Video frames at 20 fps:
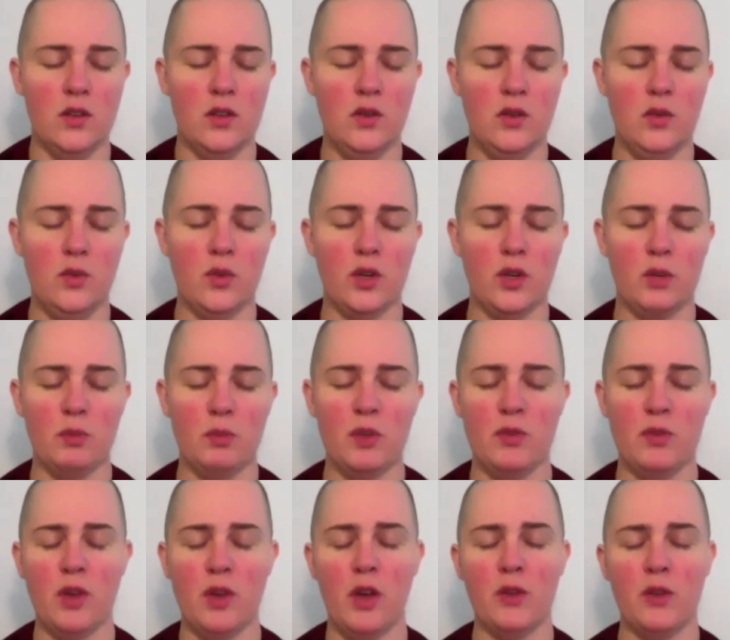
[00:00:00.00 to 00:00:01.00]
Would it be
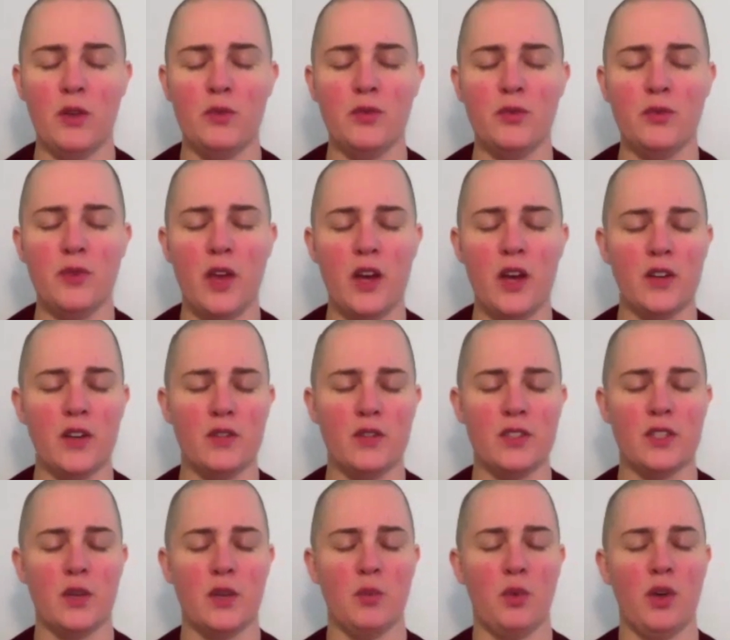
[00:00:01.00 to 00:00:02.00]
unfair of
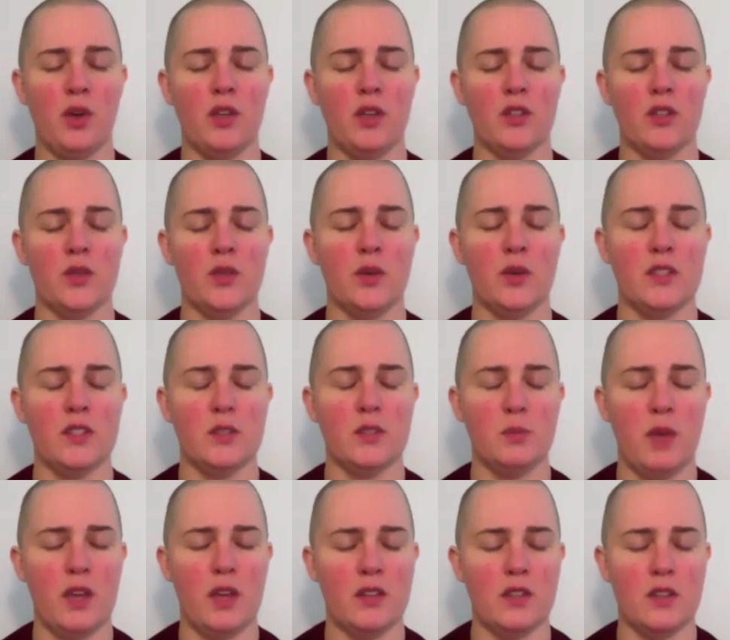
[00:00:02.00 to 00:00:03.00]
someone to
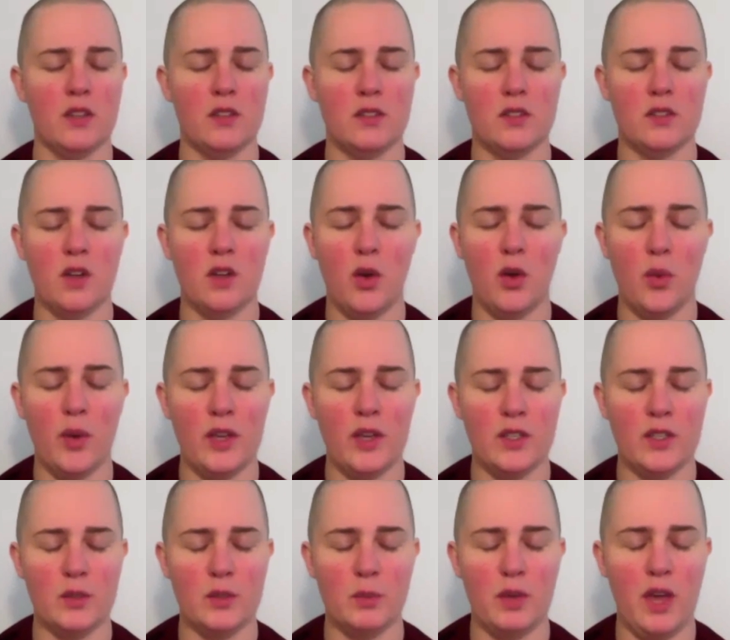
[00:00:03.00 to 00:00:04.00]
expect us to
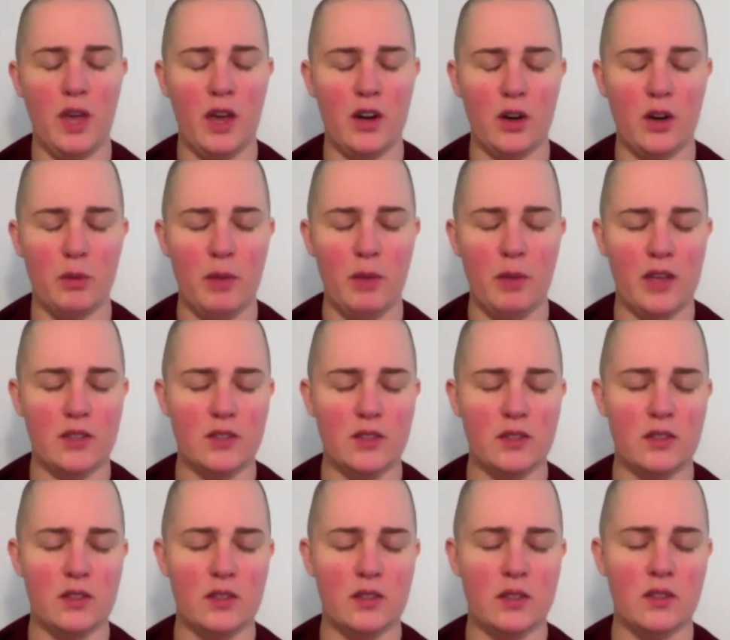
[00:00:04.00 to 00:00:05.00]
always be at our
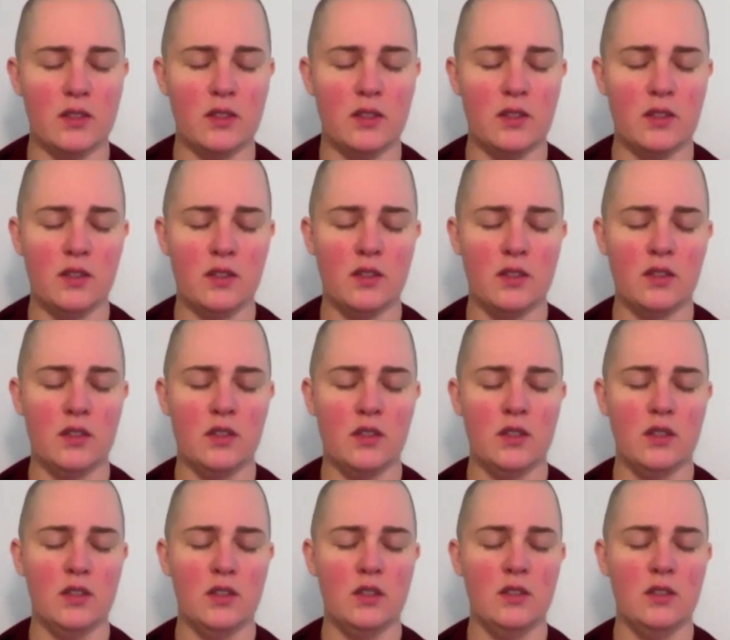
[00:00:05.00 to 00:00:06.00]
best?
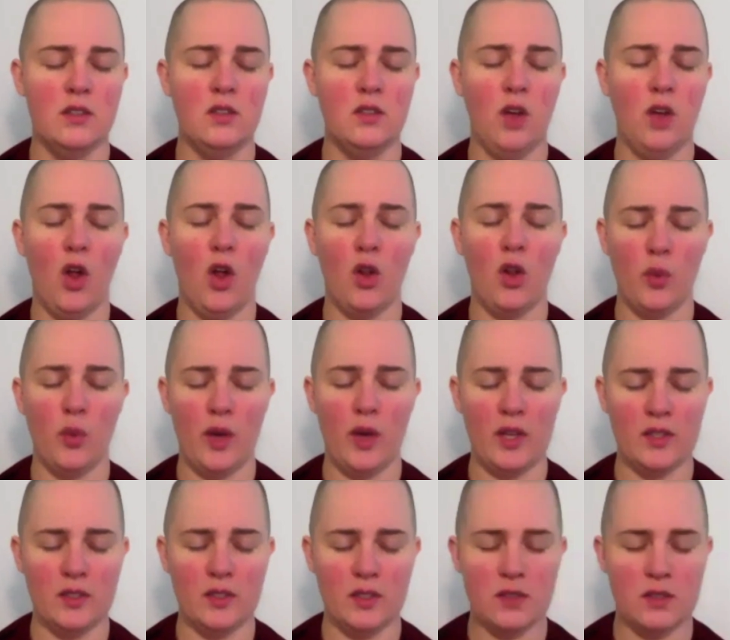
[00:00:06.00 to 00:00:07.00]
To
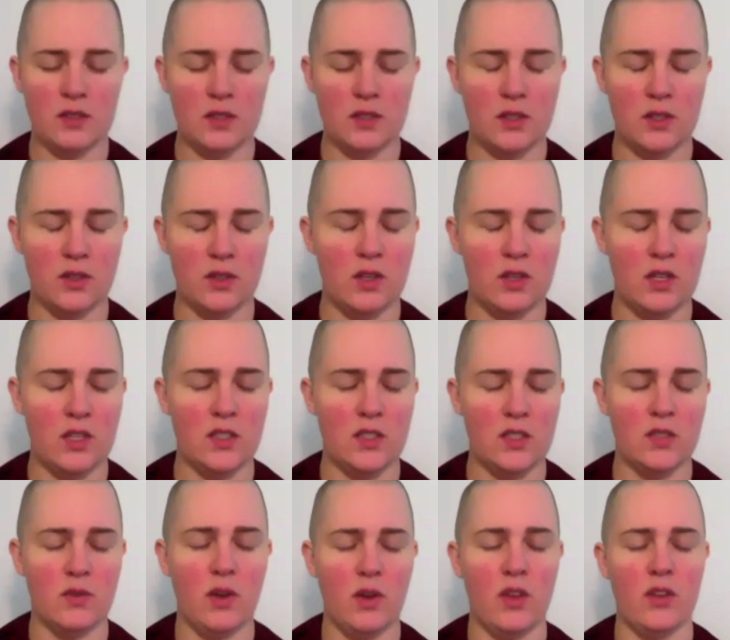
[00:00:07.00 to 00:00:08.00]
always consider the needs
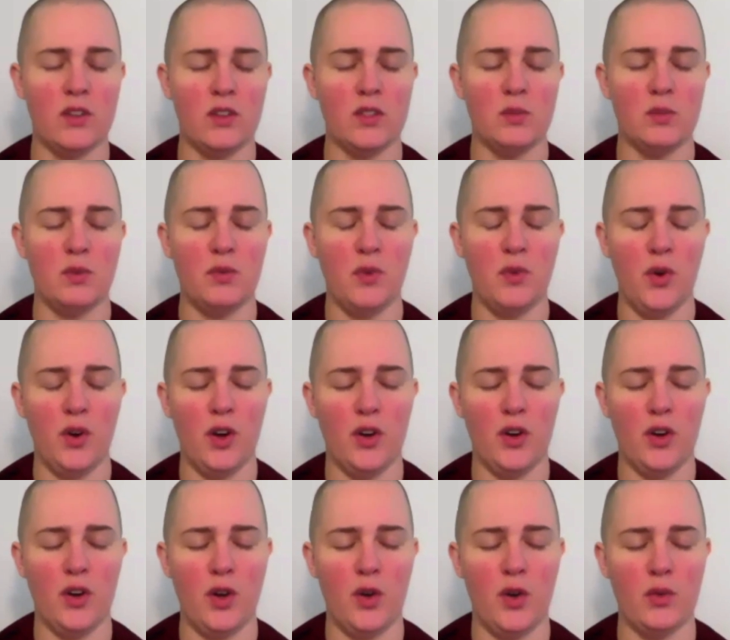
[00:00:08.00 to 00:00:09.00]
of others before
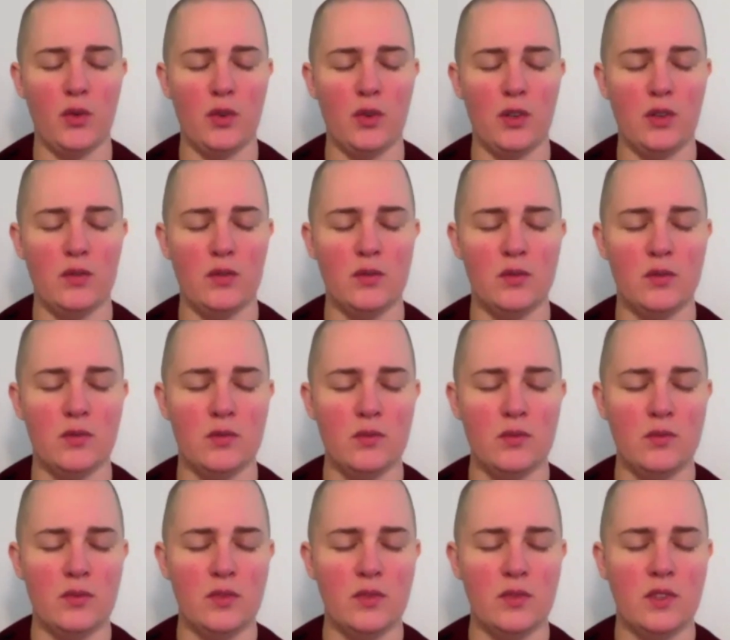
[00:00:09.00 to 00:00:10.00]
our own?
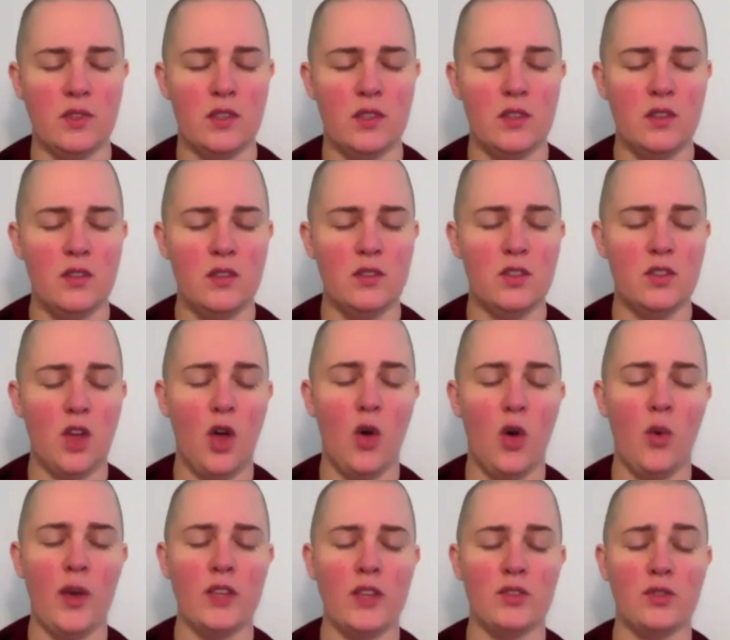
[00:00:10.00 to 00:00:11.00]
To
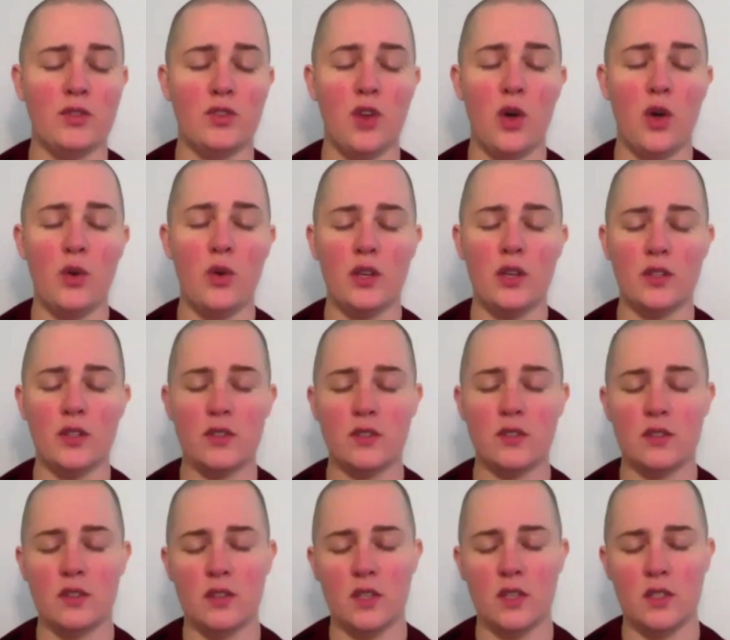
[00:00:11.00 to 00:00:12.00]
always notice
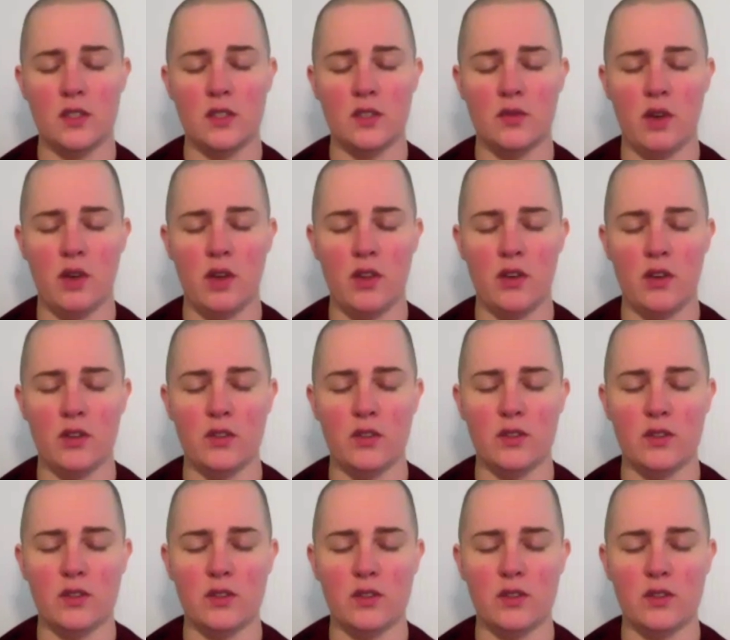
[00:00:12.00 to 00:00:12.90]
the needs of others?